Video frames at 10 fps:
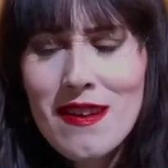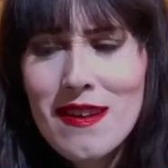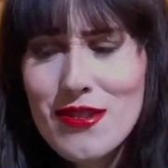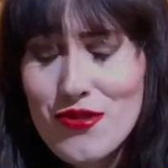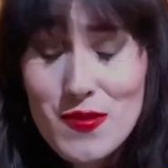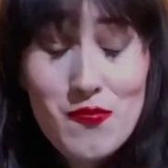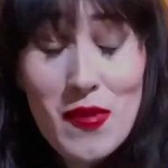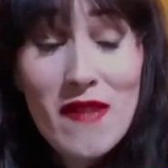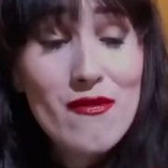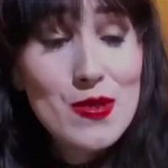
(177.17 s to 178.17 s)
Just
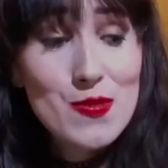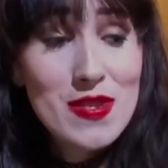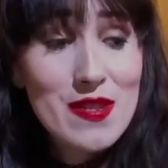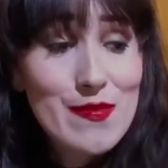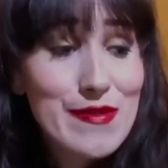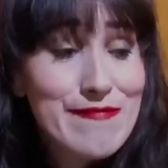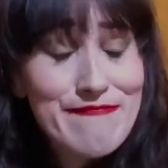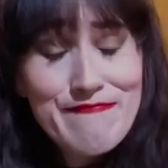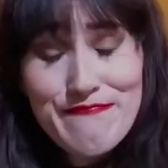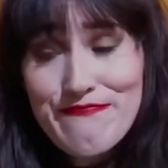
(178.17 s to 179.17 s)
baffles me, but
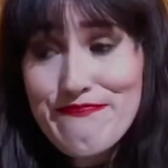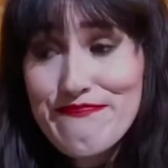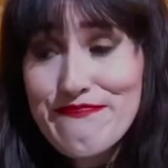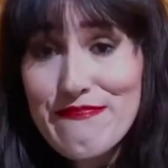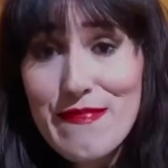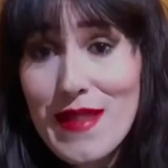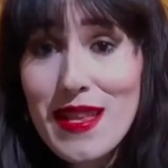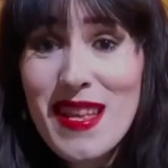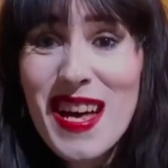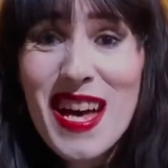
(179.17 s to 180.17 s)

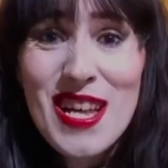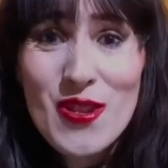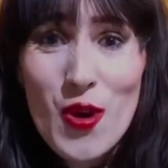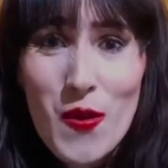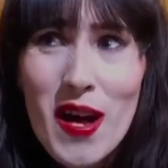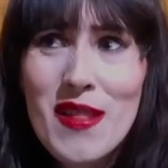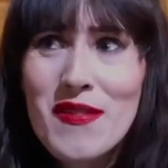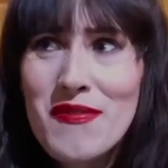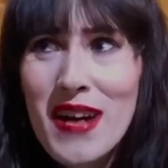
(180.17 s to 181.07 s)
I know that that